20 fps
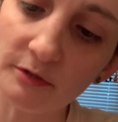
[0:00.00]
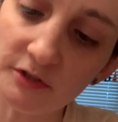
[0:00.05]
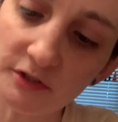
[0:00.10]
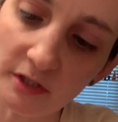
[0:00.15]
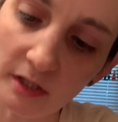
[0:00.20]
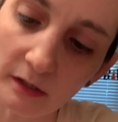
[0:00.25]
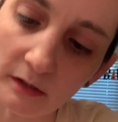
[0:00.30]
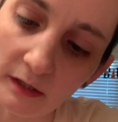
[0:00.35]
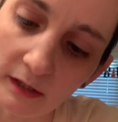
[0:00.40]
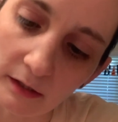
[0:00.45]

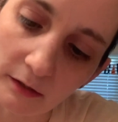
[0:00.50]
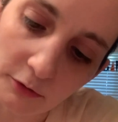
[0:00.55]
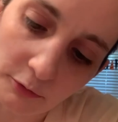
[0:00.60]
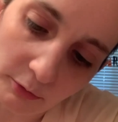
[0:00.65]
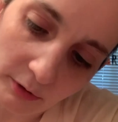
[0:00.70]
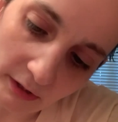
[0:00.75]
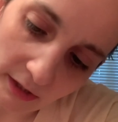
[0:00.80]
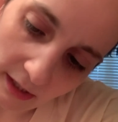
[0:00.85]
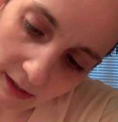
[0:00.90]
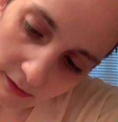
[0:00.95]
say like
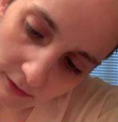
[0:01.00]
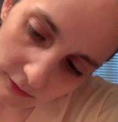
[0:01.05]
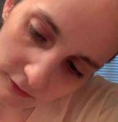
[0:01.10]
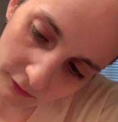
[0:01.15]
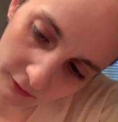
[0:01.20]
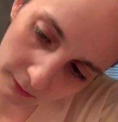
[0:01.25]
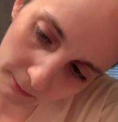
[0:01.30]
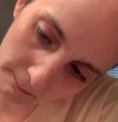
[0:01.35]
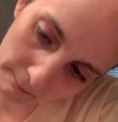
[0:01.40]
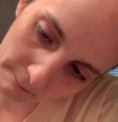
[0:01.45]
three
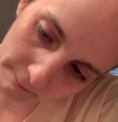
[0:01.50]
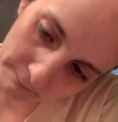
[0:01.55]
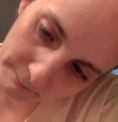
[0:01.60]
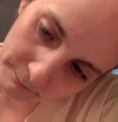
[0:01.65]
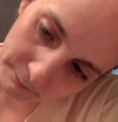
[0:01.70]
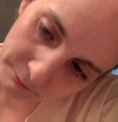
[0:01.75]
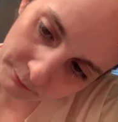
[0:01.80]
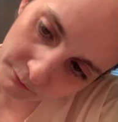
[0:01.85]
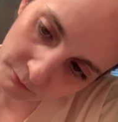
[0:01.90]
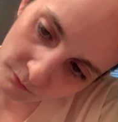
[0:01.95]
layers.
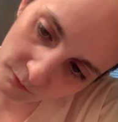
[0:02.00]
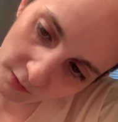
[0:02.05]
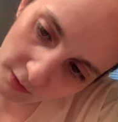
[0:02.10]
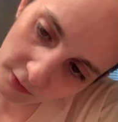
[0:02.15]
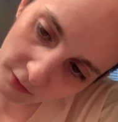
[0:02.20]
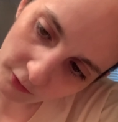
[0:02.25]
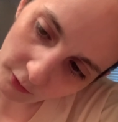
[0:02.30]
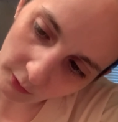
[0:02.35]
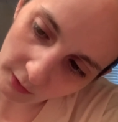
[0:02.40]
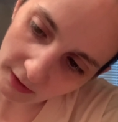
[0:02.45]
Yeah.
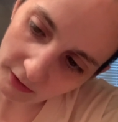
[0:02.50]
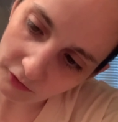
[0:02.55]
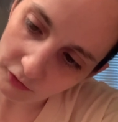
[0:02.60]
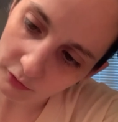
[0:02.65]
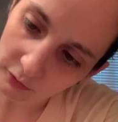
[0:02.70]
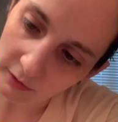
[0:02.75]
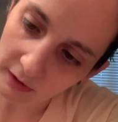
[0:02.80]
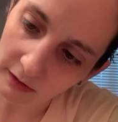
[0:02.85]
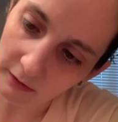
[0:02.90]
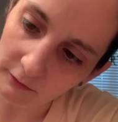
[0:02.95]
So like
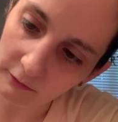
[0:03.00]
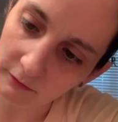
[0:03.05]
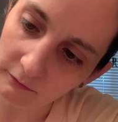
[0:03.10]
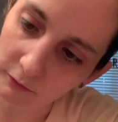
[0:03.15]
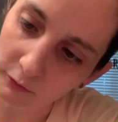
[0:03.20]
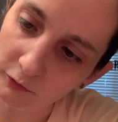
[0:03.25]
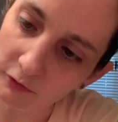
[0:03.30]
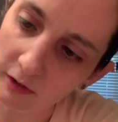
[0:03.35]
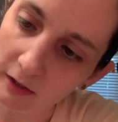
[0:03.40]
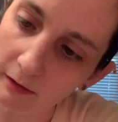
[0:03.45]
two layers of
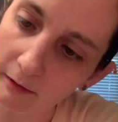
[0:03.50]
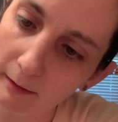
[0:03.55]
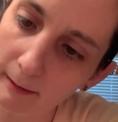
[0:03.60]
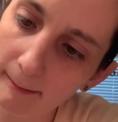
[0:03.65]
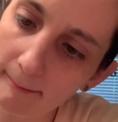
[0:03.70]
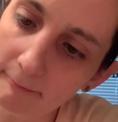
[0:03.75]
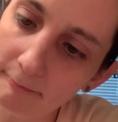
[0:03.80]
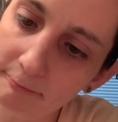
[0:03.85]
Nutella.